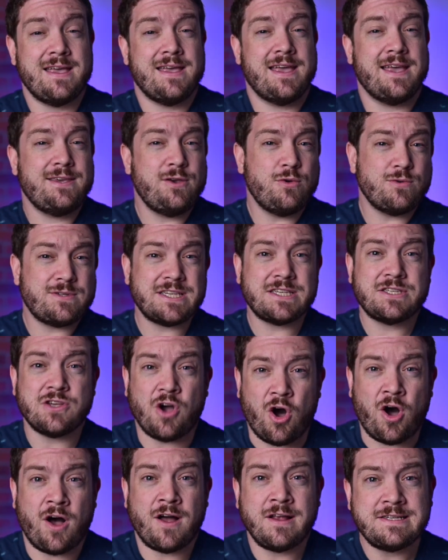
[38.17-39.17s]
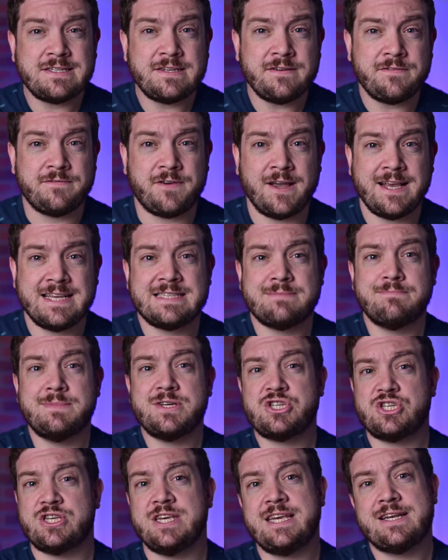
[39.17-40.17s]
It uses on-device
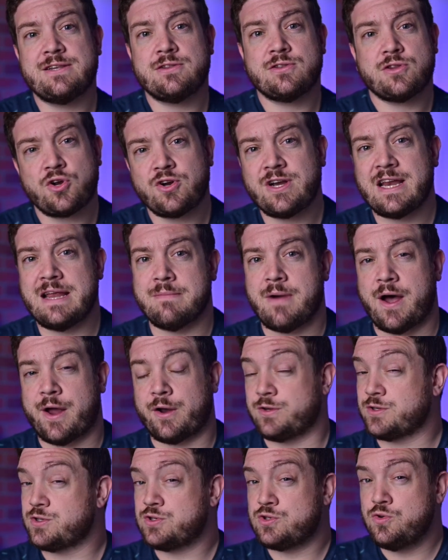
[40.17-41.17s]
machine learning models